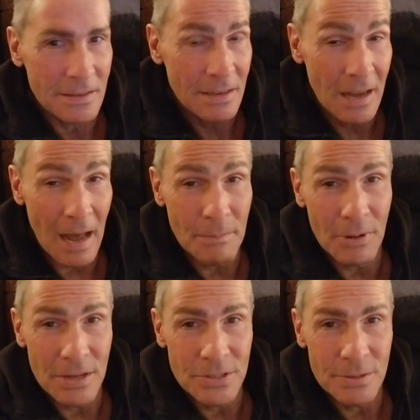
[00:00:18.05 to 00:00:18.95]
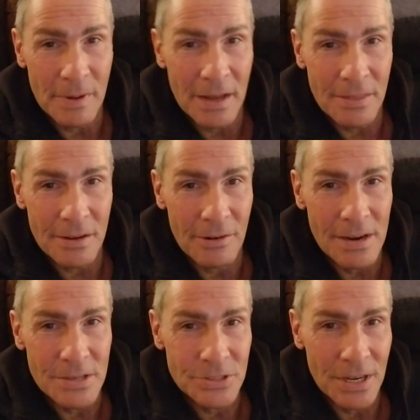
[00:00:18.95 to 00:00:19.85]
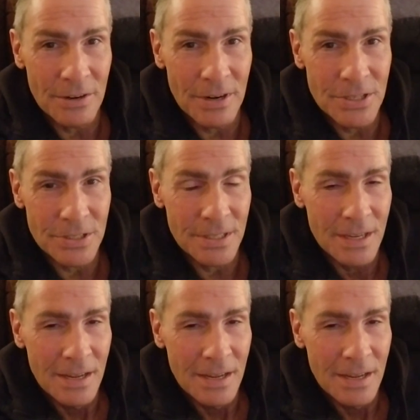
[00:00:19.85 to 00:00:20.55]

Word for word: God bless you, man, the greatest generation,